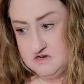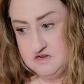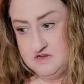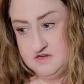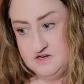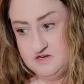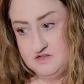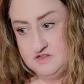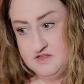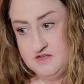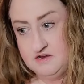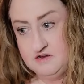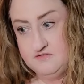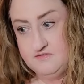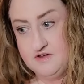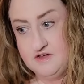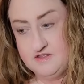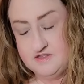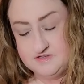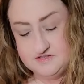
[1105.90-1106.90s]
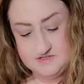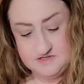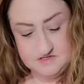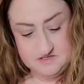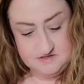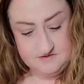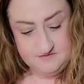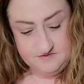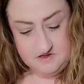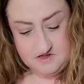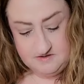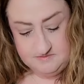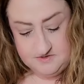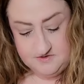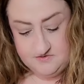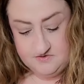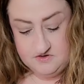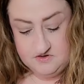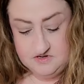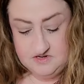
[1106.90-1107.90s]
Can you clarify the Six of
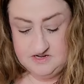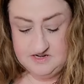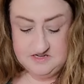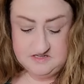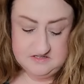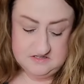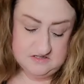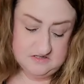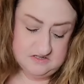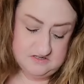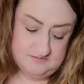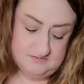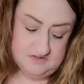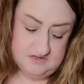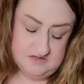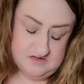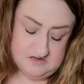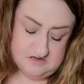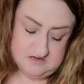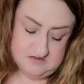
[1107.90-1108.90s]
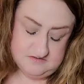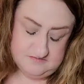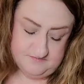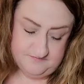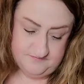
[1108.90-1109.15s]
Cups for our Cancers, please?